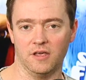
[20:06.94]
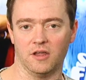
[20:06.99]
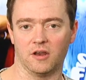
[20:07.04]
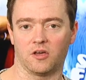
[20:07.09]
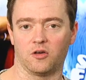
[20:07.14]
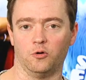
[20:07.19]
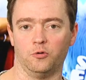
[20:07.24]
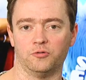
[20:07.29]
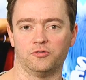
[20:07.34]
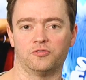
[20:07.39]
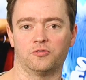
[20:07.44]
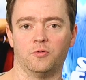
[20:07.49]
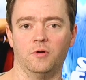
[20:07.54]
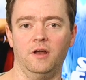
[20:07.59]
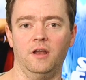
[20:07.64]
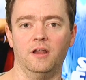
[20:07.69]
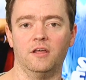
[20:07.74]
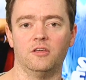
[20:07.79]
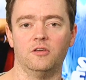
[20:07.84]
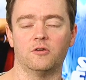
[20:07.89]
get a cool
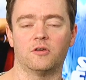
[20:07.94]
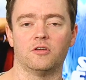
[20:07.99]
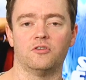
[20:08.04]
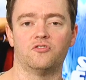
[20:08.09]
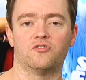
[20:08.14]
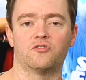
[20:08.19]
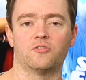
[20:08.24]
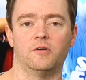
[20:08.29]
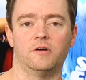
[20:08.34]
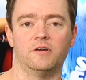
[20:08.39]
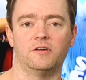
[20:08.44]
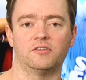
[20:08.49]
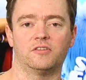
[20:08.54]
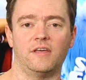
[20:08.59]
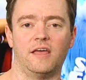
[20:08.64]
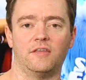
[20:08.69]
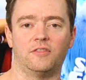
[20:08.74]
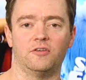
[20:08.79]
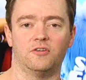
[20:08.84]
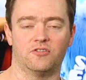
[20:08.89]
screening, you can join
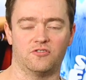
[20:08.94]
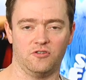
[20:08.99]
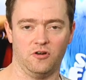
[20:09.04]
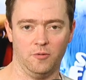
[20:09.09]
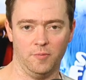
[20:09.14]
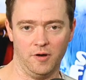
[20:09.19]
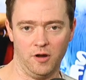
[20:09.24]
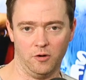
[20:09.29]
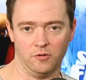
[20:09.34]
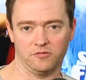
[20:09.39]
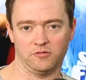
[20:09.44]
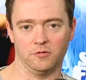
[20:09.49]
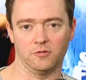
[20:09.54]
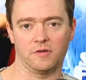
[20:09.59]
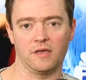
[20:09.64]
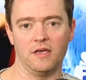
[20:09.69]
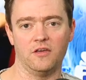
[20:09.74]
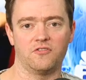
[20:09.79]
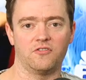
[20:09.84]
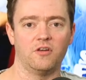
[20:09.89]
us at the Sherman Oaks
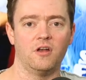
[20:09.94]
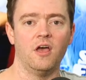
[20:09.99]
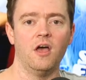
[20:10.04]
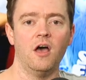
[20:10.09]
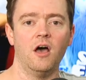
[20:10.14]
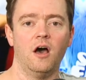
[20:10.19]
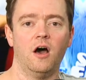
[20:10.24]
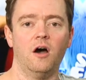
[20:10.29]
location